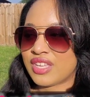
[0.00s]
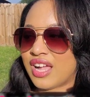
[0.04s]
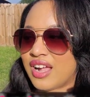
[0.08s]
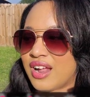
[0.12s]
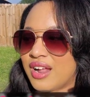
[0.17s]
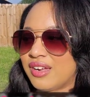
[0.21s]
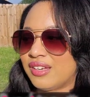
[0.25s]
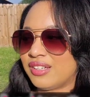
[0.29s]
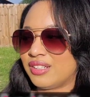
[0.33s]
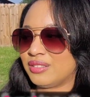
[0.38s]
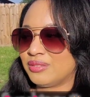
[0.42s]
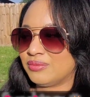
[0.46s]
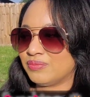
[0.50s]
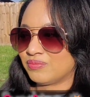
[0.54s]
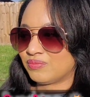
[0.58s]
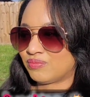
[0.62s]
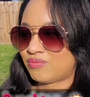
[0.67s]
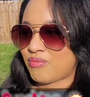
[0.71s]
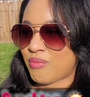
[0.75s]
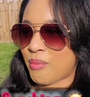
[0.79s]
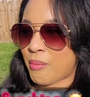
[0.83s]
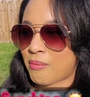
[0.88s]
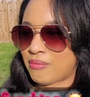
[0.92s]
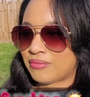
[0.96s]

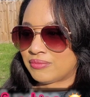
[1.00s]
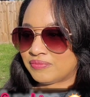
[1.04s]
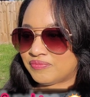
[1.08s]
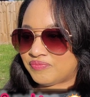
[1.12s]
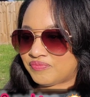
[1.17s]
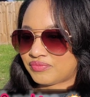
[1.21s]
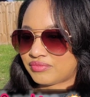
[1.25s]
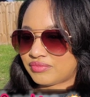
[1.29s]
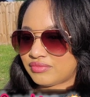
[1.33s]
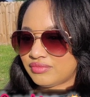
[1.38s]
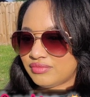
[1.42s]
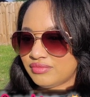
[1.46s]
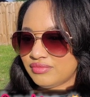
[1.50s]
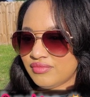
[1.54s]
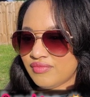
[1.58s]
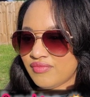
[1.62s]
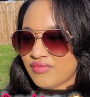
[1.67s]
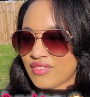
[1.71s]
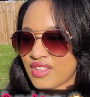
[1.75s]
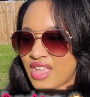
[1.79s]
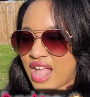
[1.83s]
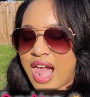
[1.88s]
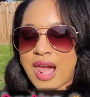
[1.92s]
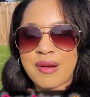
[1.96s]

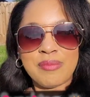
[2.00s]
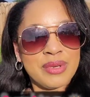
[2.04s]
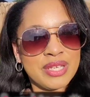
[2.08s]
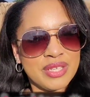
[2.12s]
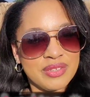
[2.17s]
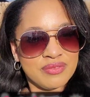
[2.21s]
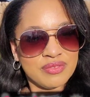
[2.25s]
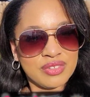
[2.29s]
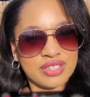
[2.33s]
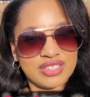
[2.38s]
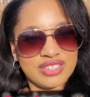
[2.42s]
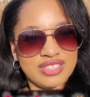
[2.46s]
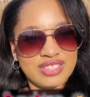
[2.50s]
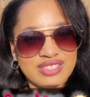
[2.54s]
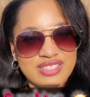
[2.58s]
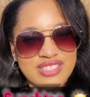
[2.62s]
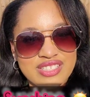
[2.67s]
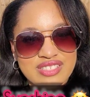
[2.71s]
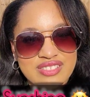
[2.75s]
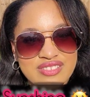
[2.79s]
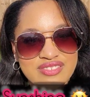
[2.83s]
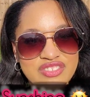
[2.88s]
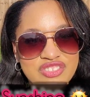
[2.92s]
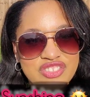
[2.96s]
I've been really
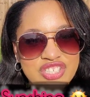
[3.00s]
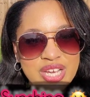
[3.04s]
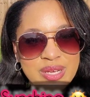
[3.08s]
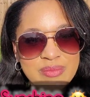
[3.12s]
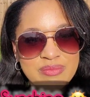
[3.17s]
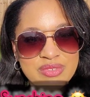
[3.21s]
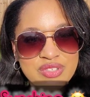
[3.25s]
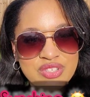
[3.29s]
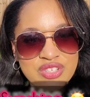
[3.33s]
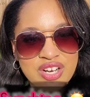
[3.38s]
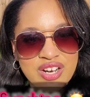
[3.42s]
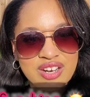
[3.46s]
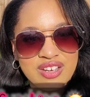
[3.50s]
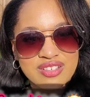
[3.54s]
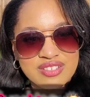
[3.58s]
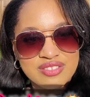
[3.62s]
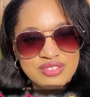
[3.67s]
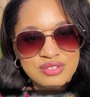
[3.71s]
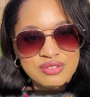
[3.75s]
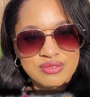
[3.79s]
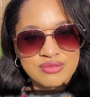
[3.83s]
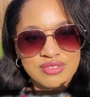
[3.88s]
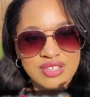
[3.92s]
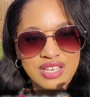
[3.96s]
into James
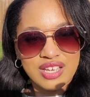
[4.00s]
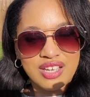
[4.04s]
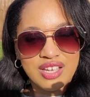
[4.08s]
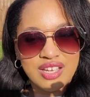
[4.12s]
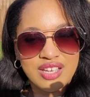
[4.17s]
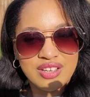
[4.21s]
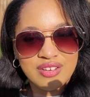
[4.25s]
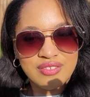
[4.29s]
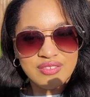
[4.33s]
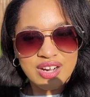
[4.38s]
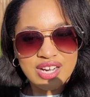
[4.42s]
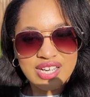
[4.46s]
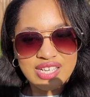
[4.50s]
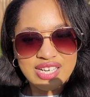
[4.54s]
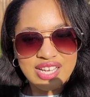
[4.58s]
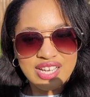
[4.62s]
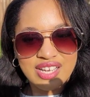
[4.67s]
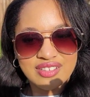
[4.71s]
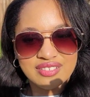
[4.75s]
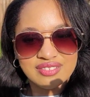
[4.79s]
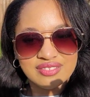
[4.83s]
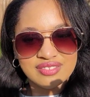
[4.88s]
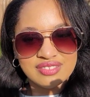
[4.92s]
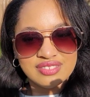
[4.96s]
Charles right
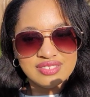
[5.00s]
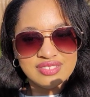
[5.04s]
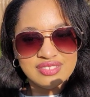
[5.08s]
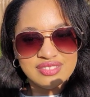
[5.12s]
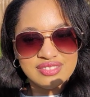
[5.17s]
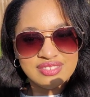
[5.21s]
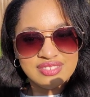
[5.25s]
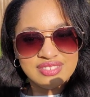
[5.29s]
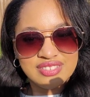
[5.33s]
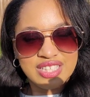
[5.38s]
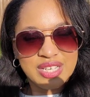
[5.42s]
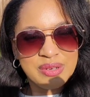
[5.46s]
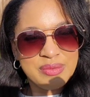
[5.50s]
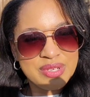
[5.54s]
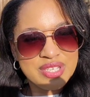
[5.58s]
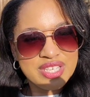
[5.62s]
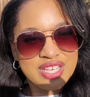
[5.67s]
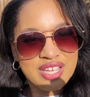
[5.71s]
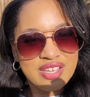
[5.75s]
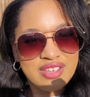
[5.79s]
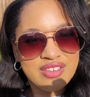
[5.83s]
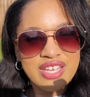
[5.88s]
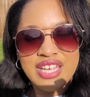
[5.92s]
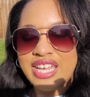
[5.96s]
now. Can we
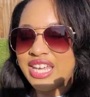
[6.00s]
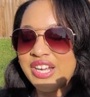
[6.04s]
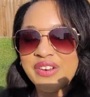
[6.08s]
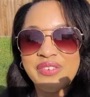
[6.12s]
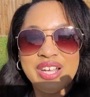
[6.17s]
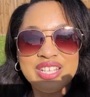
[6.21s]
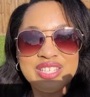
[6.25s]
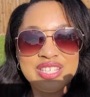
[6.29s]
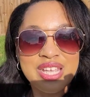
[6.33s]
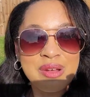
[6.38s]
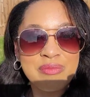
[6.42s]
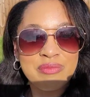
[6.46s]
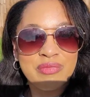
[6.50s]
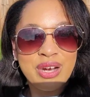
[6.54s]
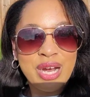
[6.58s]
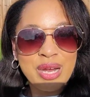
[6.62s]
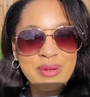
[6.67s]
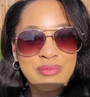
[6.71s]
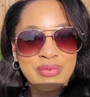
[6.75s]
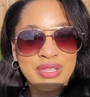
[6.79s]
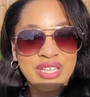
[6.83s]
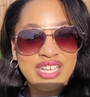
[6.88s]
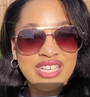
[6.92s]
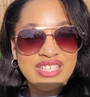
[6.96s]
tell? Anyways, I'm
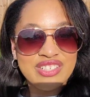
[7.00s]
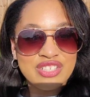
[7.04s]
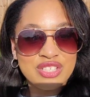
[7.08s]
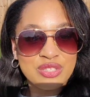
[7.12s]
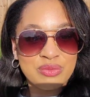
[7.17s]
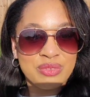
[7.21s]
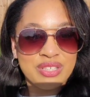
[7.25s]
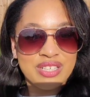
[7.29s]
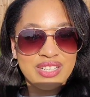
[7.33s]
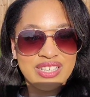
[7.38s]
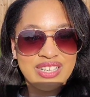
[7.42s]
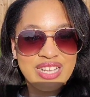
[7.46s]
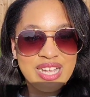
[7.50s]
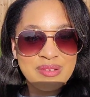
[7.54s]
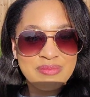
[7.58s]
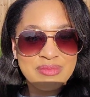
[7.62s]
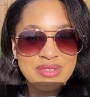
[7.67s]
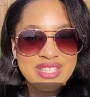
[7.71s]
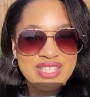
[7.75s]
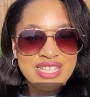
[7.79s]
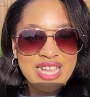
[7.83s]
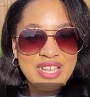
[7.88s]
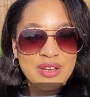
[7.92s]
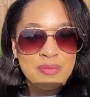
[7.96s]
rambling. Just wanted to come
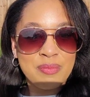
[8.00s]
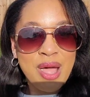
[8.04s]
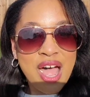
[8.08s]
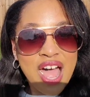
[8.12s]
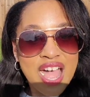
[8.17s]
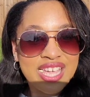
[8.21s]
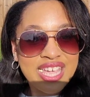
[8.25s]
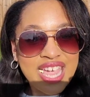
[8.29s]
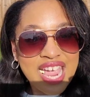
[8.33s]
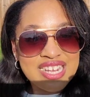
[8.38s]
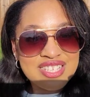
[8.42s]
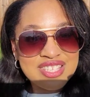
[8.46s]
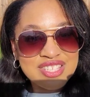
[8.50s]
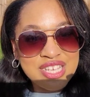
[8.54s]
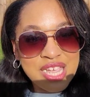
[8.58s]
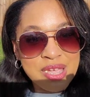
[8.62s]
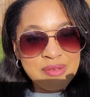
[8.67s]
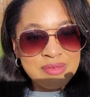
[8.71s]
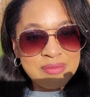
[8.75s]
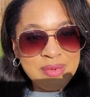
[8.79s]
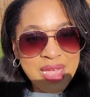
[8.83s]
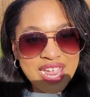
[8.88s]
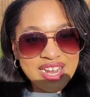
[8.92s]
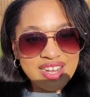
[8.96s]
and say the podcast is
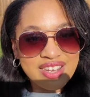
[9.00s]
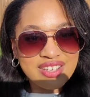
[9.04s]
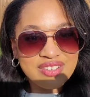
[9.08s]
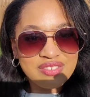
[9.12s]
coming back.